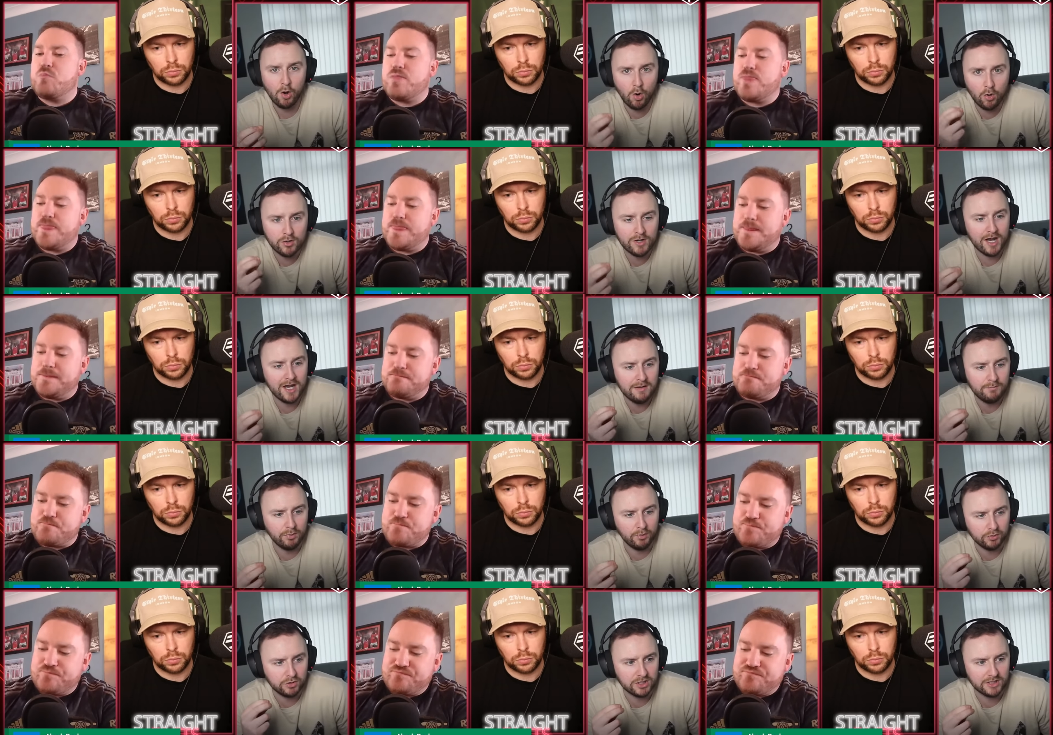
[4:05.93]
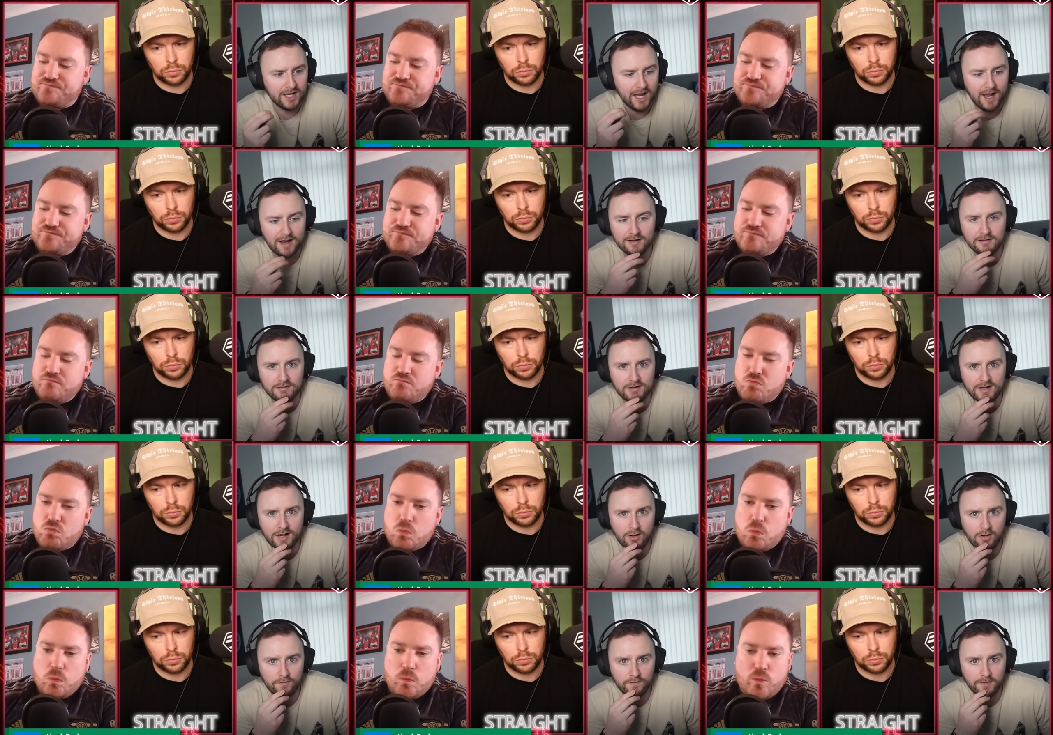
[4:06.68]
Speaker 1: unable to get anything out
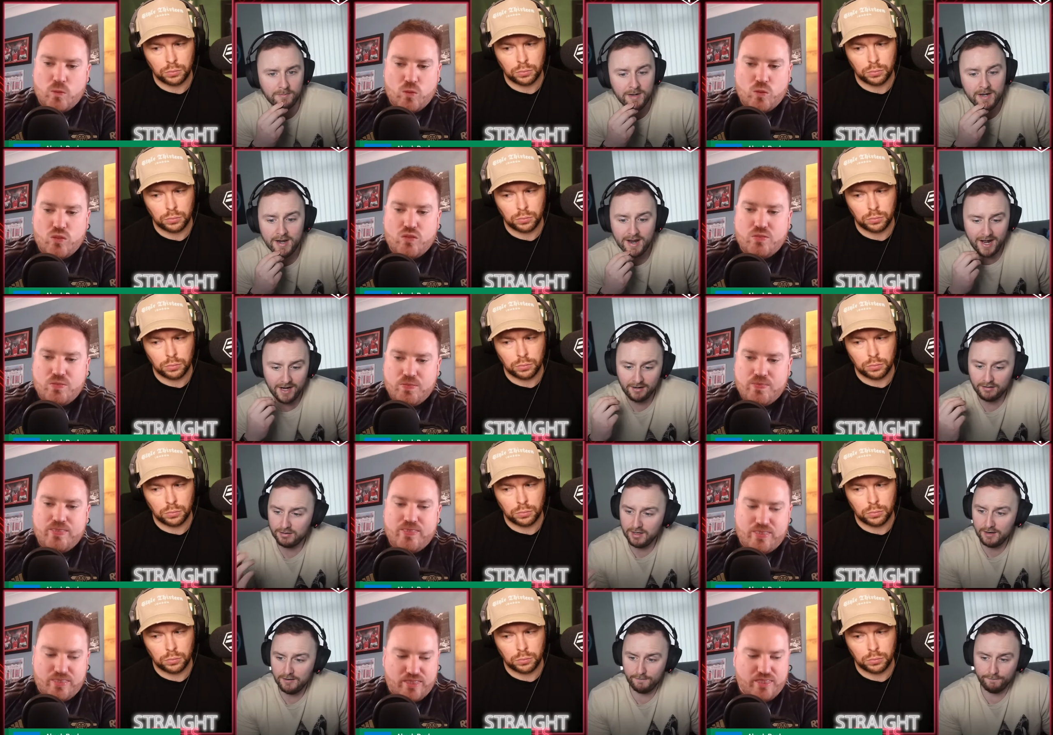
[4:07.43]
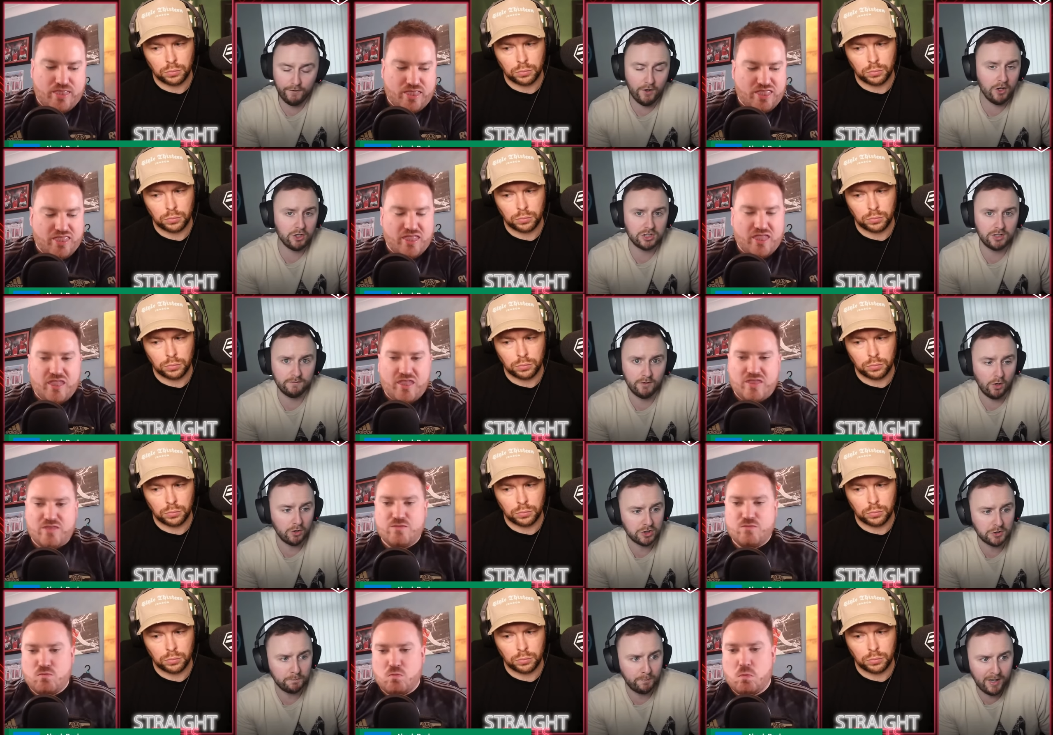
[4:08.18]
of him. And I think first of all,
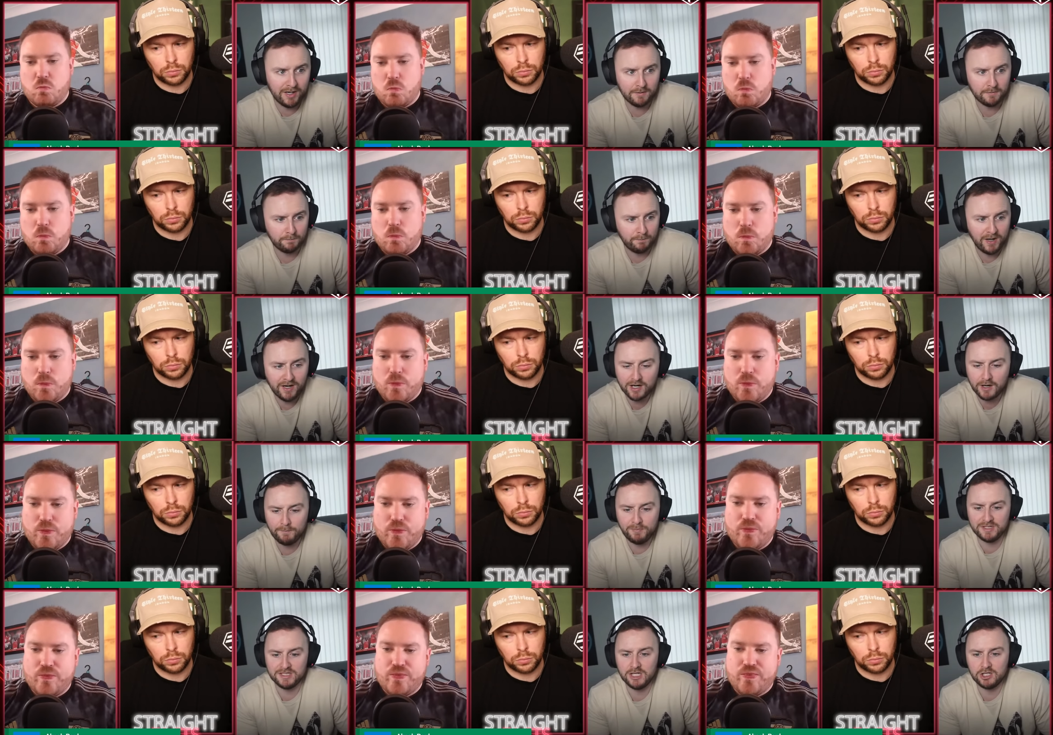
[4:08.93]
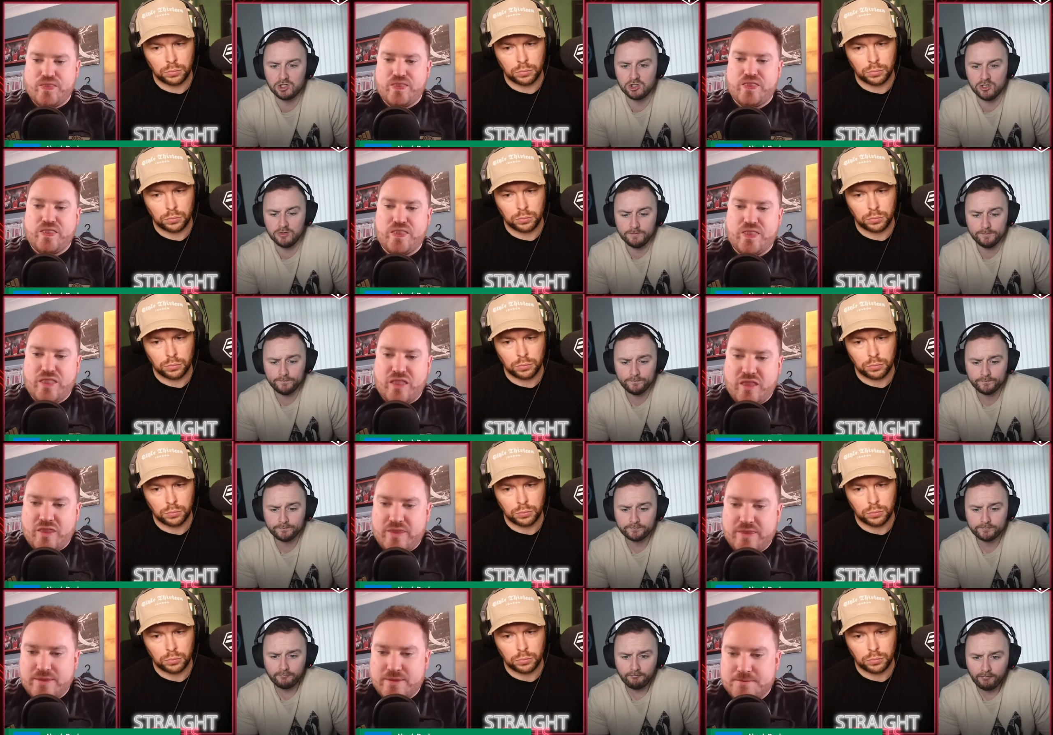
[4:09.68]
just pick pick a position
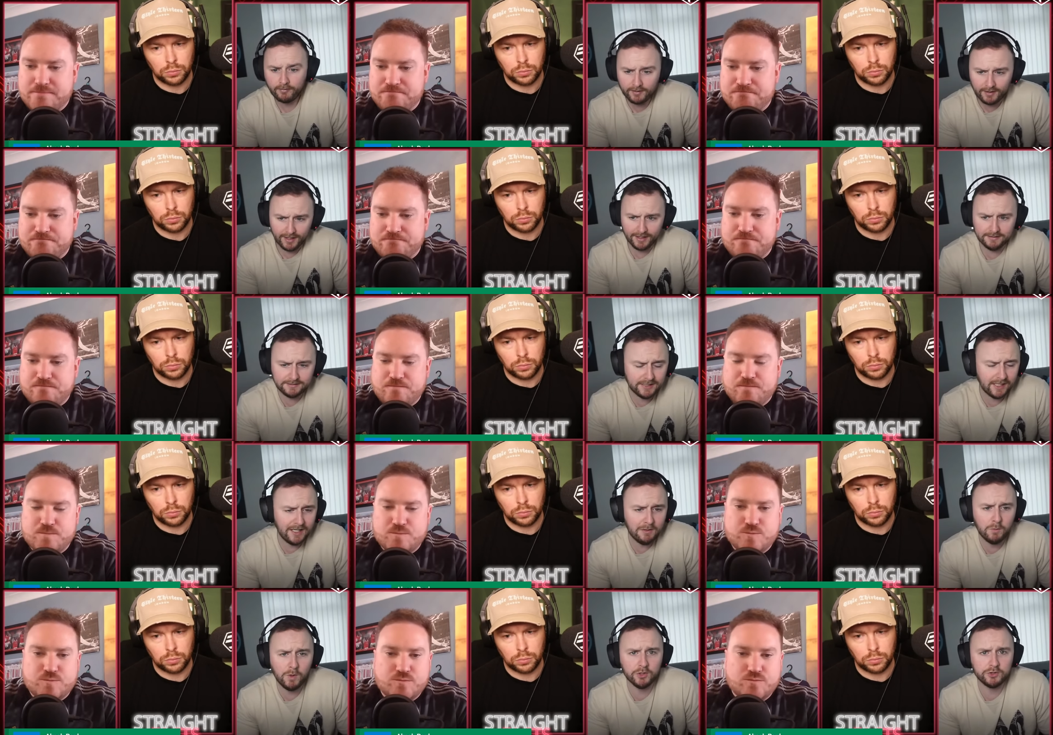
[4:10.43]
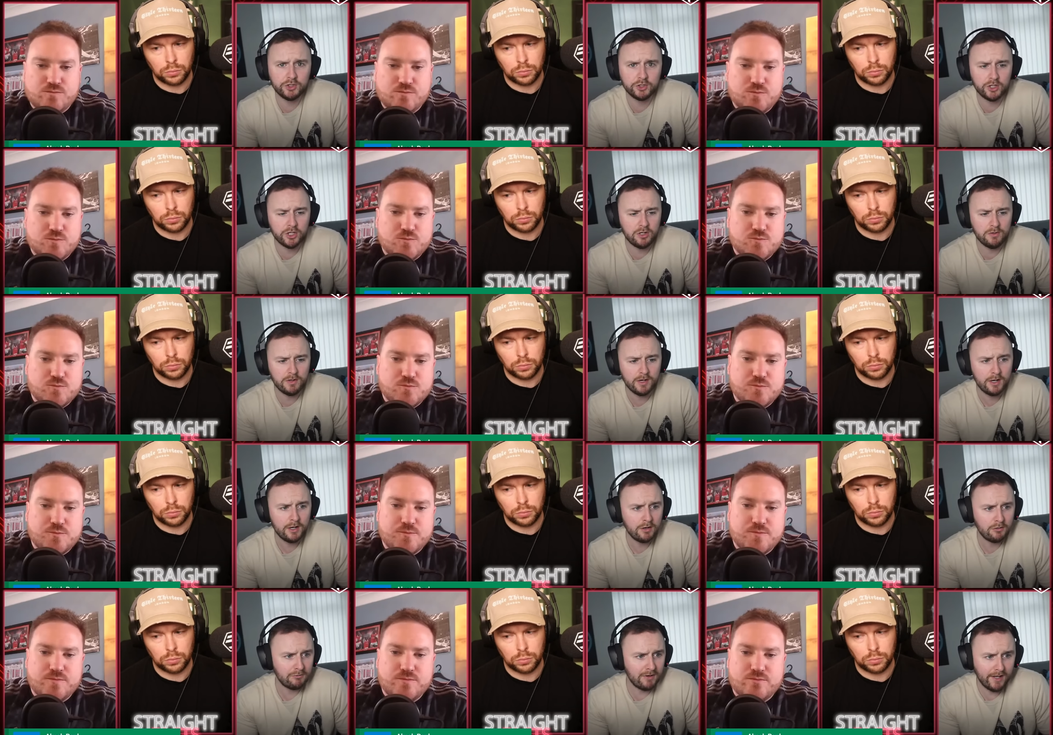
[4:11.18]
and tell him what to do
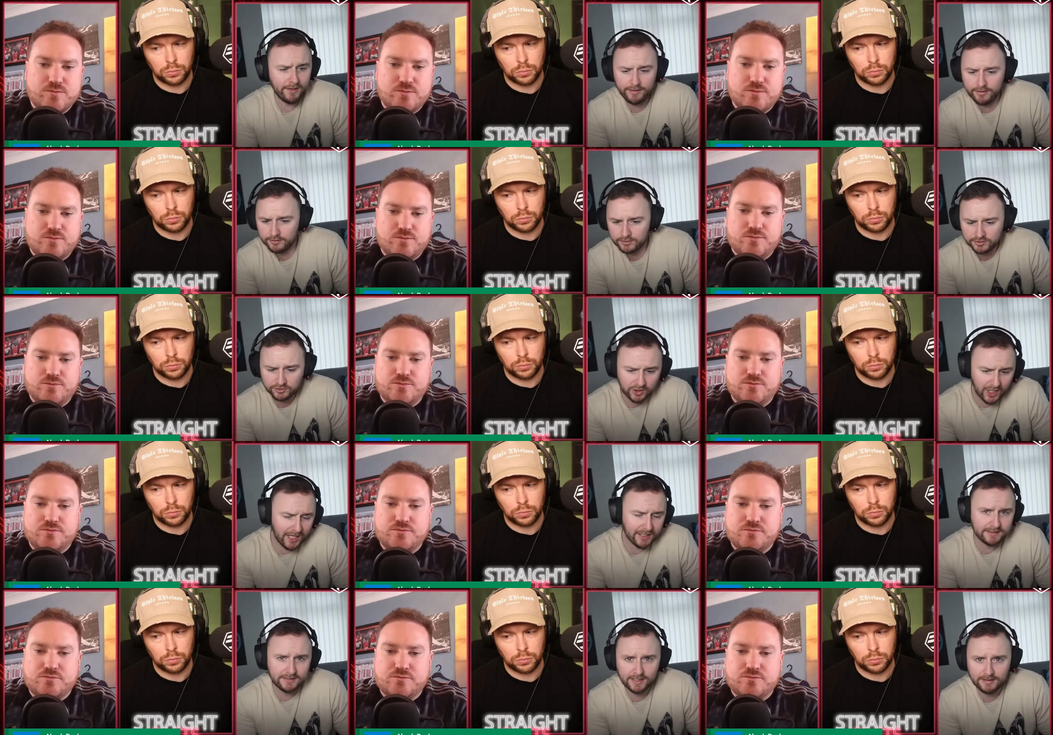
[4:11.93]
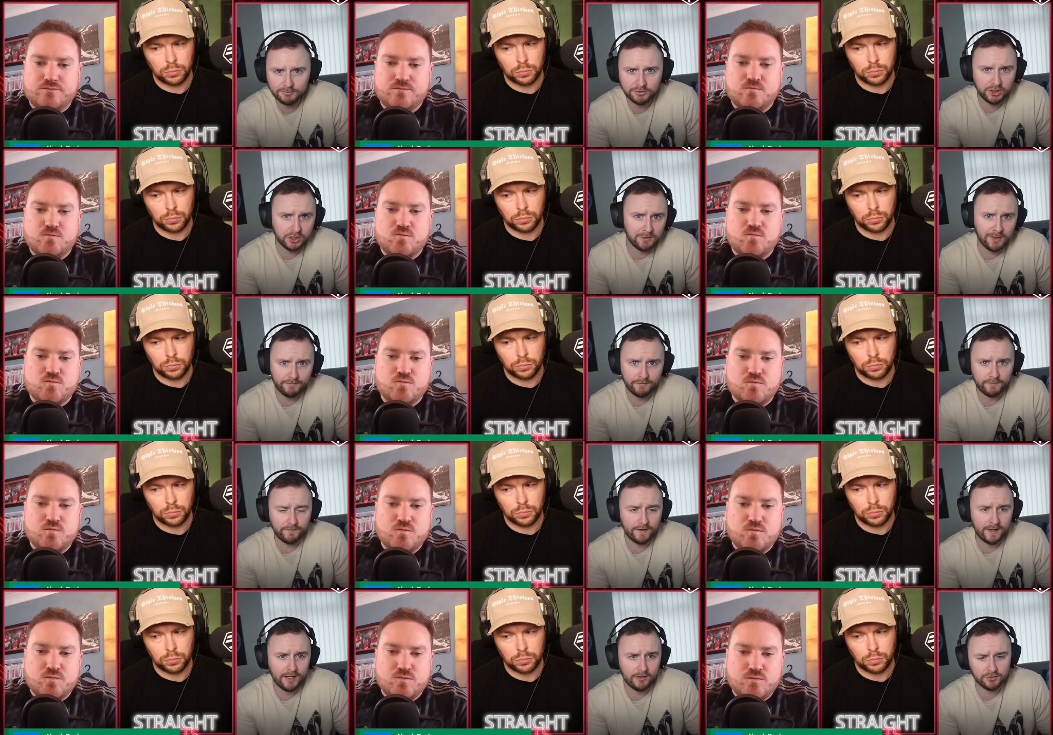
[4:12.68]
rather than try to tell him to do everything
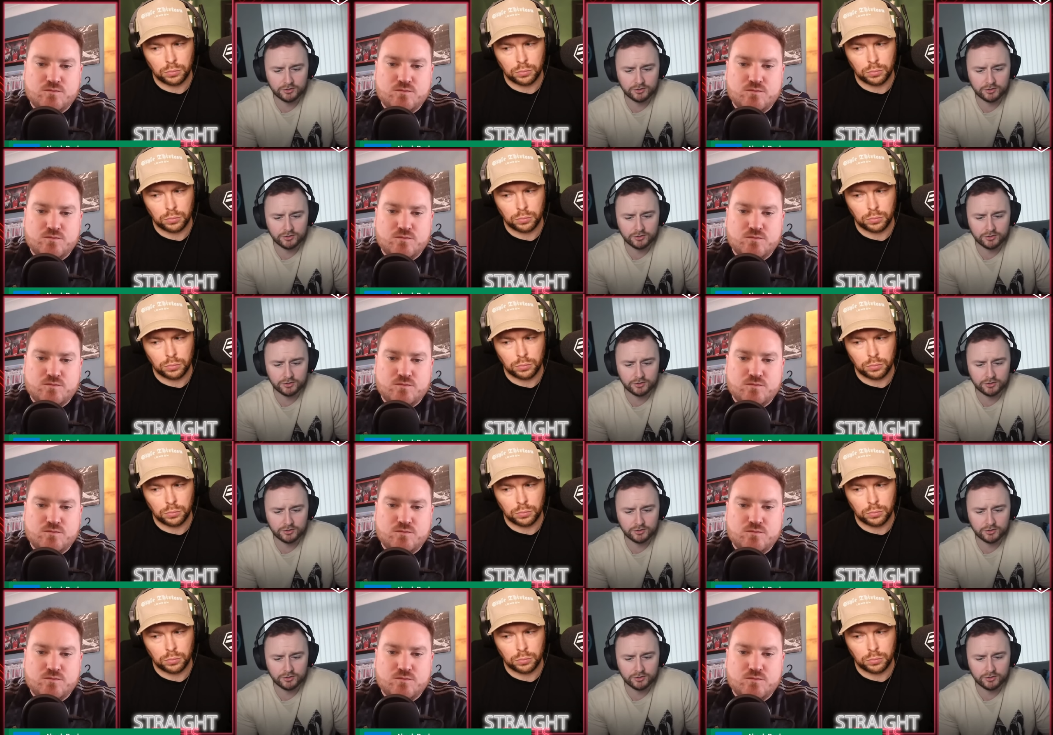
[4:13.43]
else.